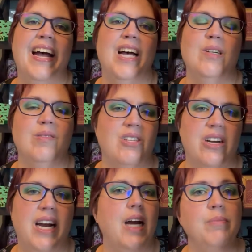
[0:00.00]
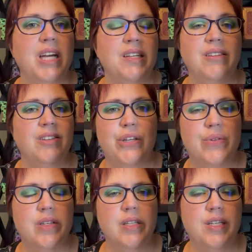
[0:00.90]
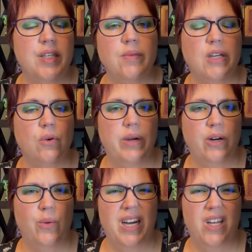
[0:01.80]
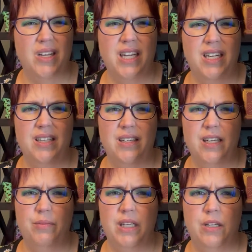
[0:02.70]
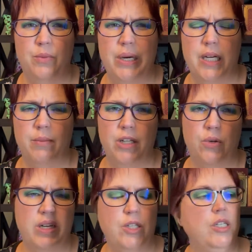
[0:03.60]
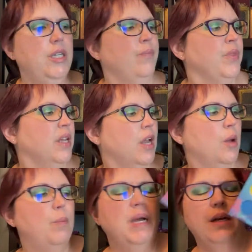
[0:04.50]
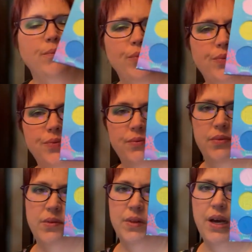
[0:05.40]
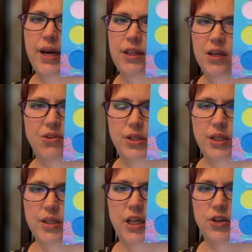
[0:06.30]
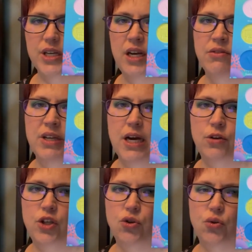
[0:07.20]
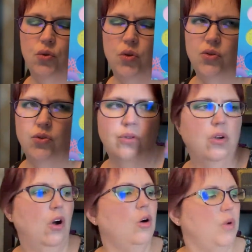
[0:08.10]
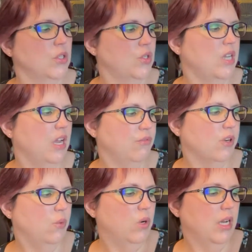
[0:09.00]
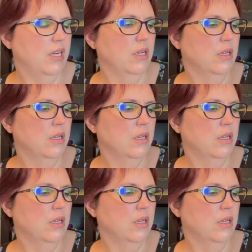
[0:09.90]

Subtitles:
I'm sorry, I'm not used to this. It's been quite a while. I gotta give me a little break. I'm a little rusty, but I love all these colors. I have now used almost every one.